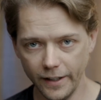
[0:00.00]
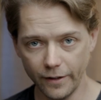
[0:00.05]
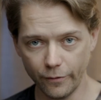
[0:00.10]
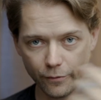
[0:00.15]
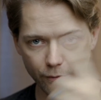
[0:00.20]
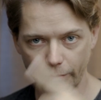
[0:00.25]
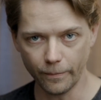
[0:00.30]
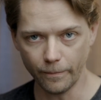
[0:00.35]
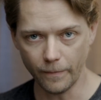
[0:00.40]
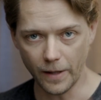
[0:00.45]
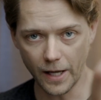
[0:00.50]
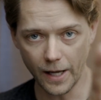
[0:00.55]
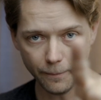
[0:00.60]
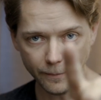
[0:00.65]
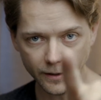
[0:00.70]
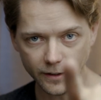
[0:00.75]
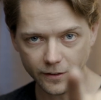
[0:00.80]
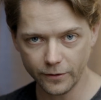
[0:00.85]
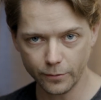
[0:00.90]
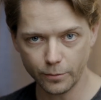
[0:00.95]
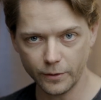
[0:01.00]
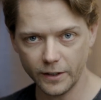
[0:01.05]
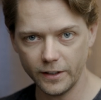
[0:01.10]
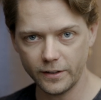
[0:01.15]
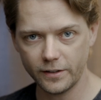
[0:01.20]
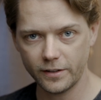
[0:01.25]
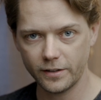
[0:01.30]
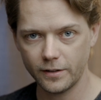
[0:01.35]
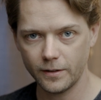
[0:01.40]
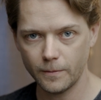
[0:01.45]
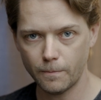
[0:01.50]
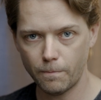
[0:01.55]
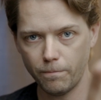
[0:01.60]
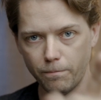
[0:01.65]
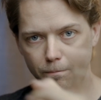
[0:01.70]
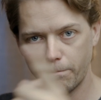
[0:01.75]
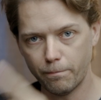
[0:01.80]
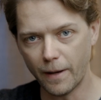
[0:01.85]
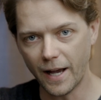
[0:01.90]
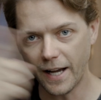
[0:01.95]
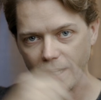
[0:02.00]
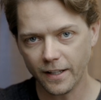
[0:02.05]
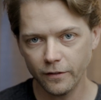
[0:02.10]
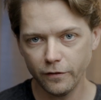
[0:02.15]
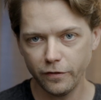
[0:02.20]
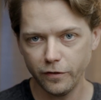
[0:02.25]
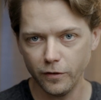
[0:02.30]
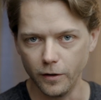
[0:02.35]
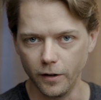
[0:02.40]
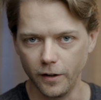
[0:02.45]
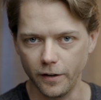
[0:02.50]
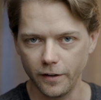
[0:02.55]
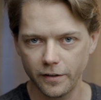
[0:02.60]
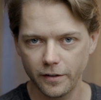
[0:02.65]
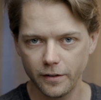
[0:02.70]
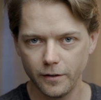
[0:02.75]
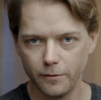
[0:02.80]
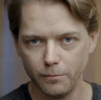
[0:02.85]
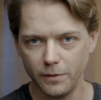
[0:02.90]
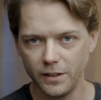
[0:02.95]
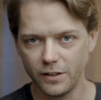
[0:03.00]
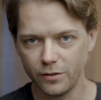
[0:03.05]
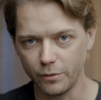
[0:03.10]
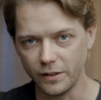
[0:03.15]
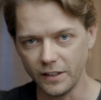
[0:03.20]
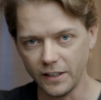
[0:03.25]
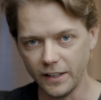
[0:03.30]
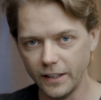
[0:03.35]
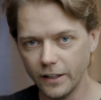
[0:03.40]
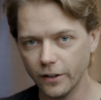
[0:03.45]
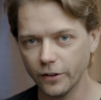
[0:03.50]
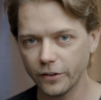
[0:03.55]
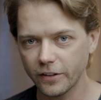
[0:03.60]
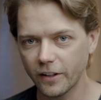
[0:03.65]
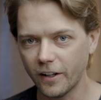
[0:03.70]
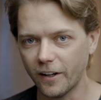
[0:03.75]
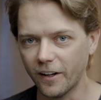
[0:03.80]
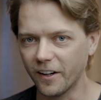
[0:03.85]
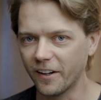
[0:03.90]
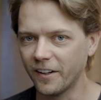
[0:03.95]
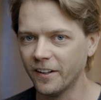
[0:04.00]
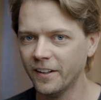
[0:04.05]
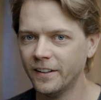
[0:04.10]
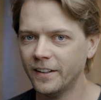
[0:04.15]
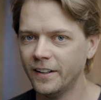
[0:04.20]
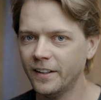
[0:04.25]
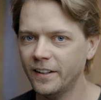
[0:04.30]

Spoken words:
and I'm gonna switch back and forth between the EOS R